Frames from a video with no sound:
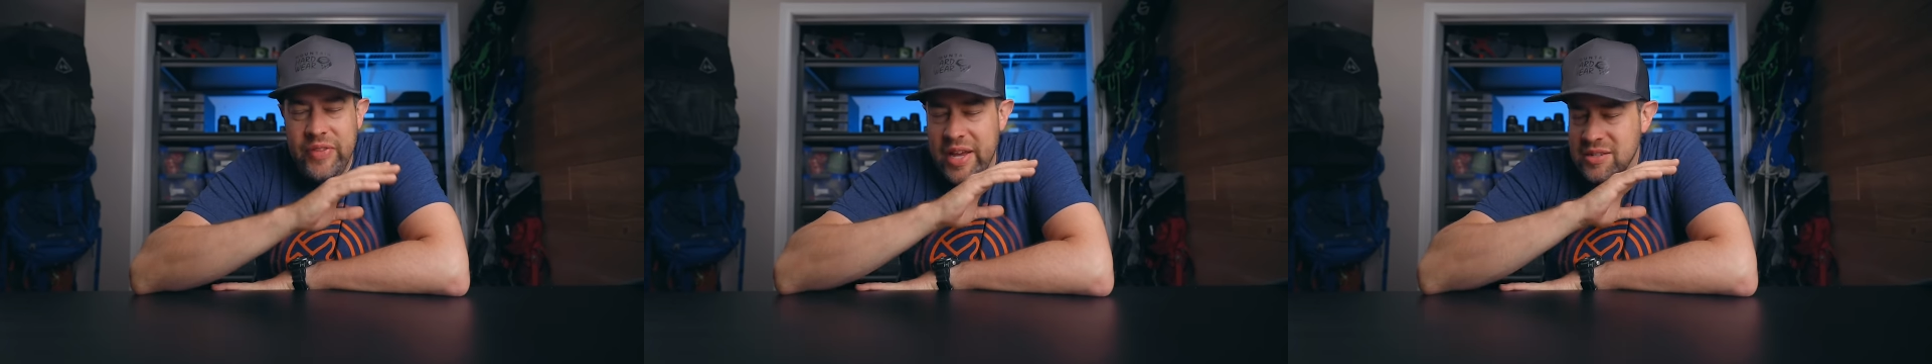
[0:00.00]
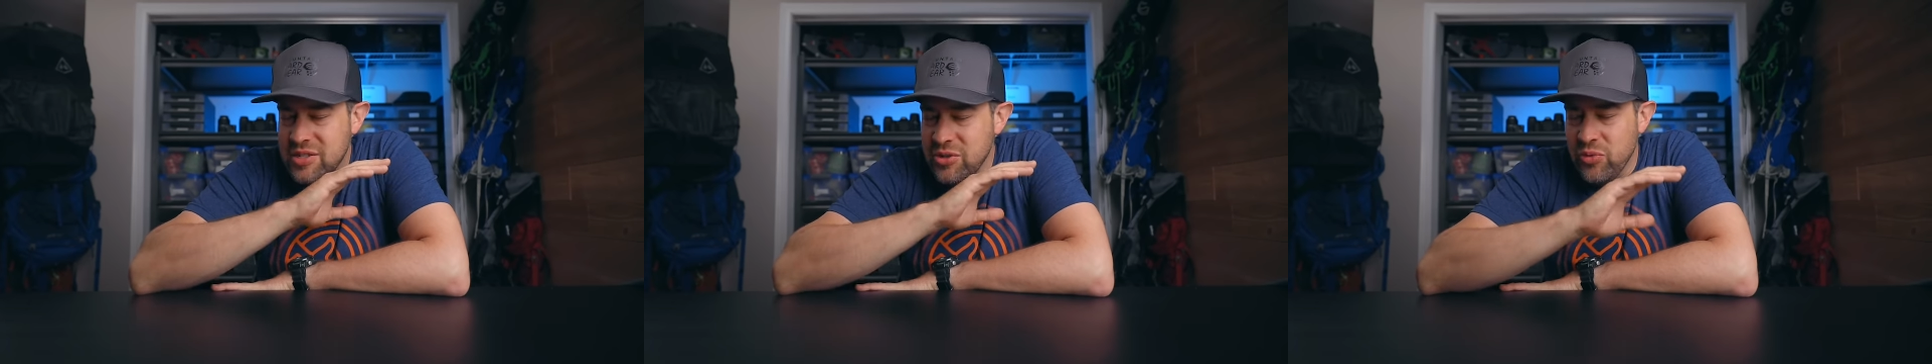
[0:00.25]
and
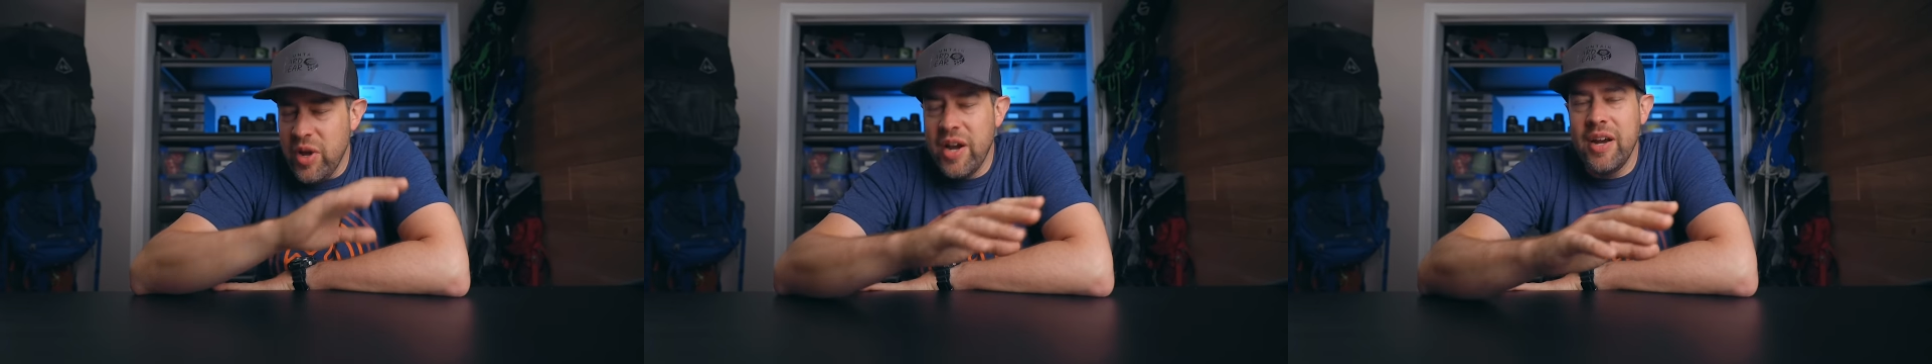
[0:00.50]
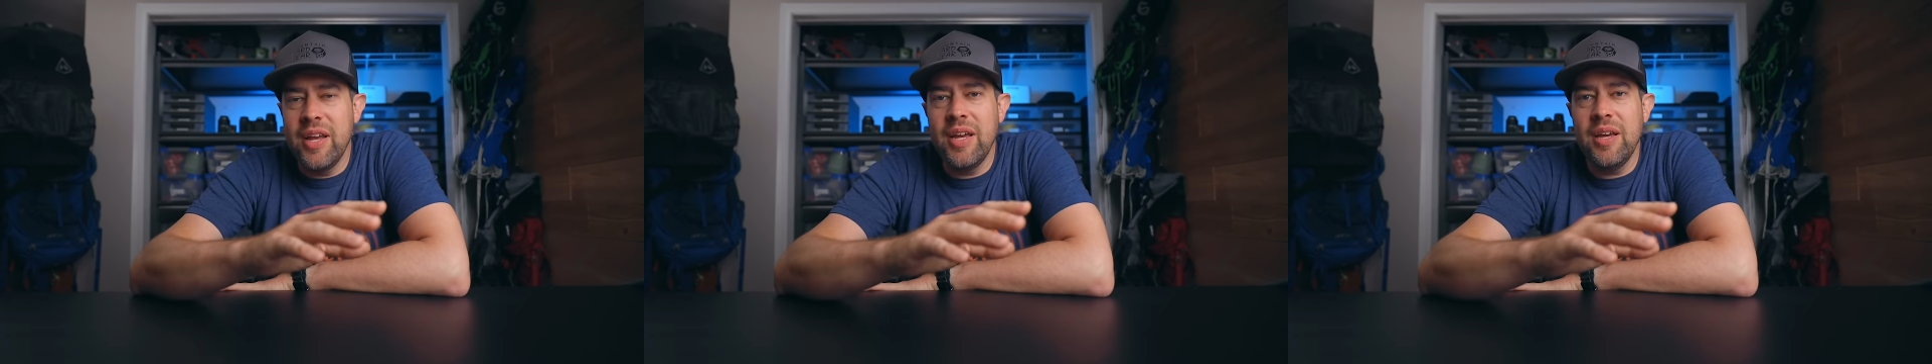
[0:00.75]
that
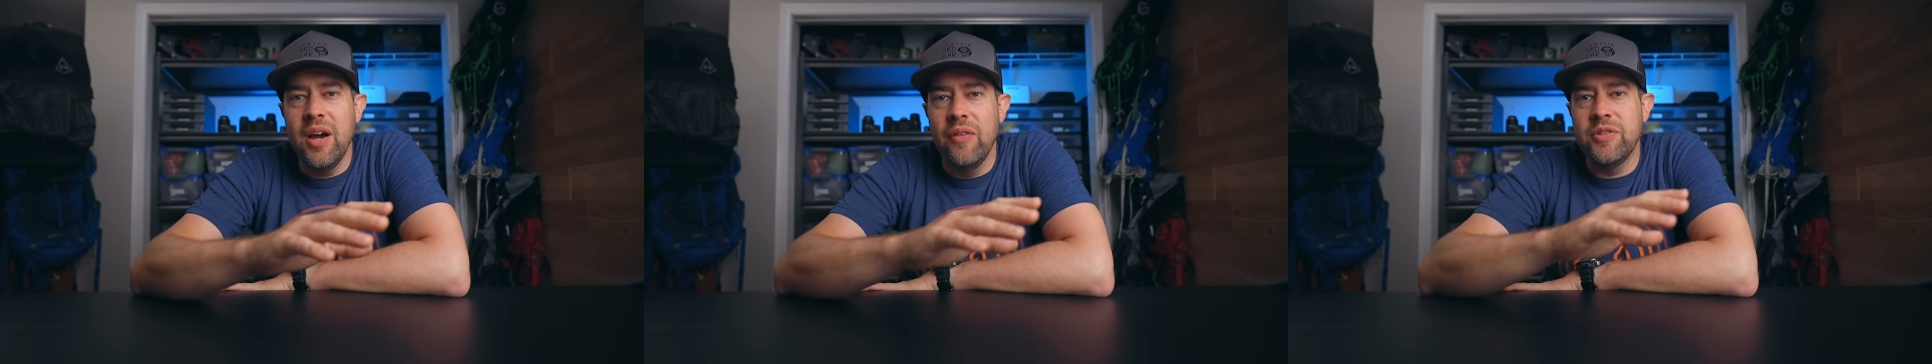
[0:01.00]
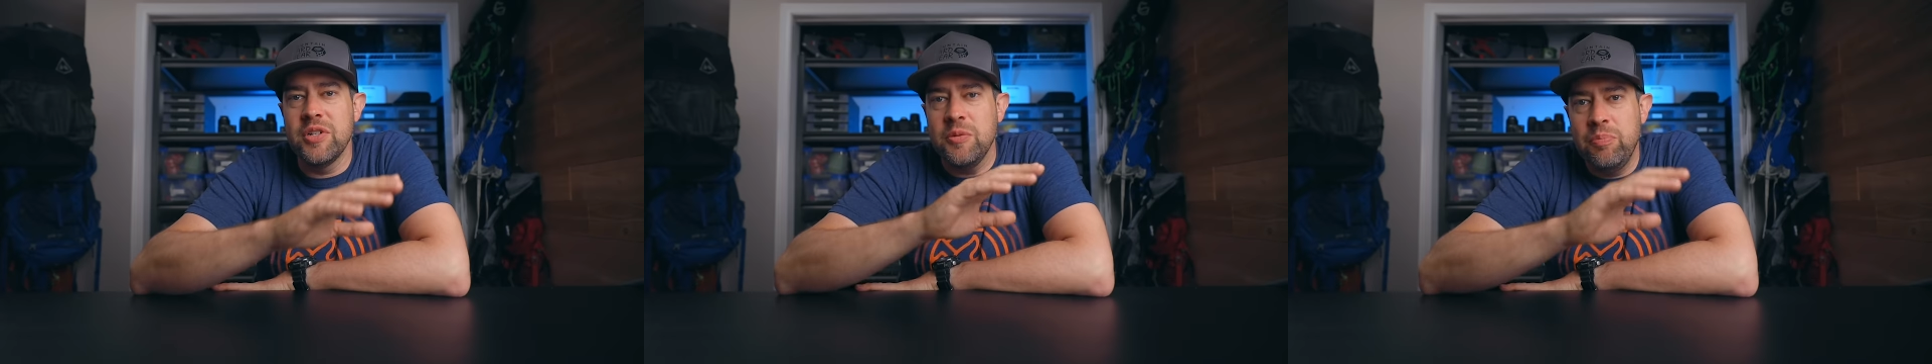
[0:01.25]
serenity
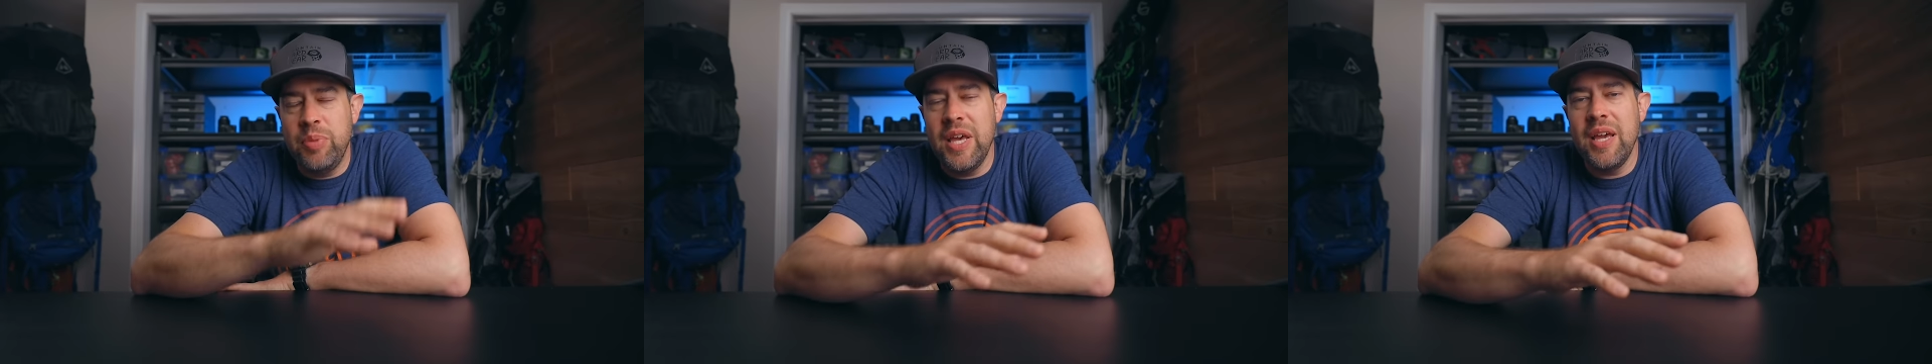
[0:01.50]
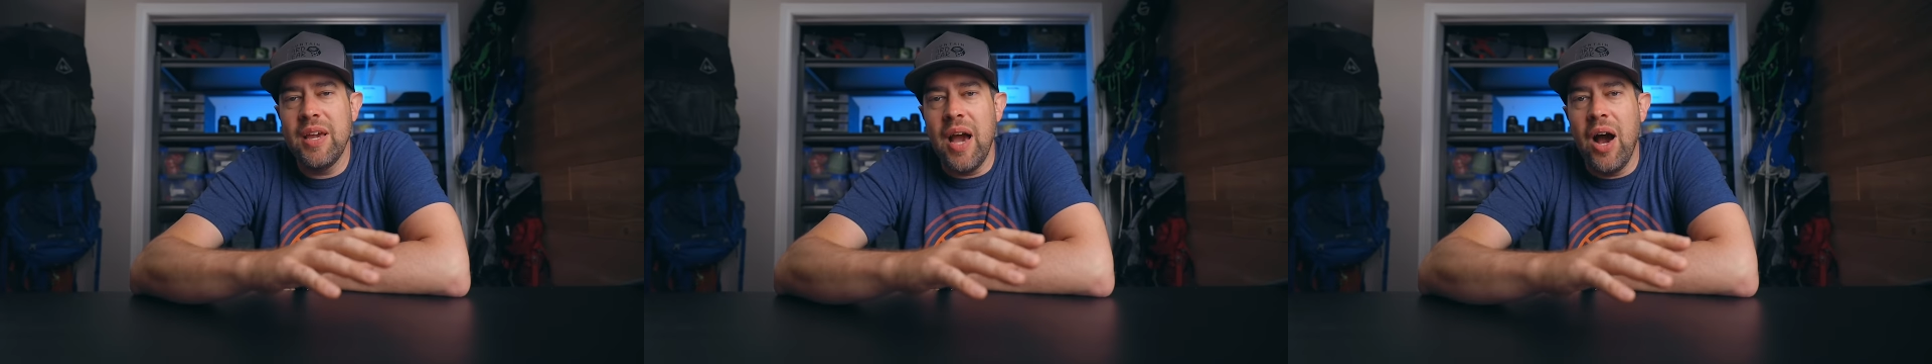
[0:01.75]
of just
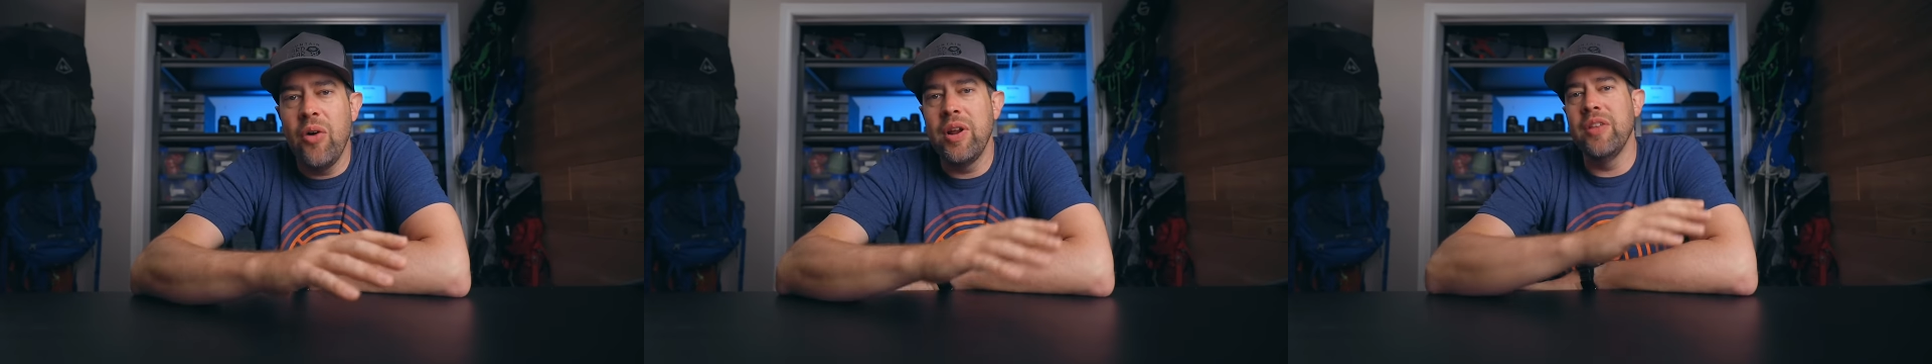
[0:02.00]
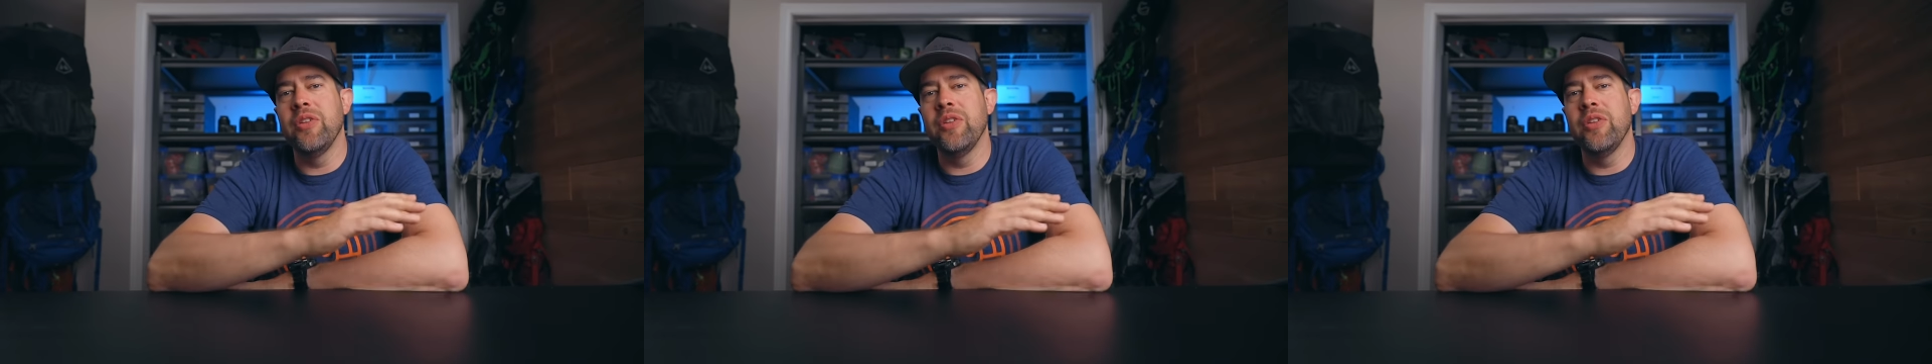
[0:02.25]
being out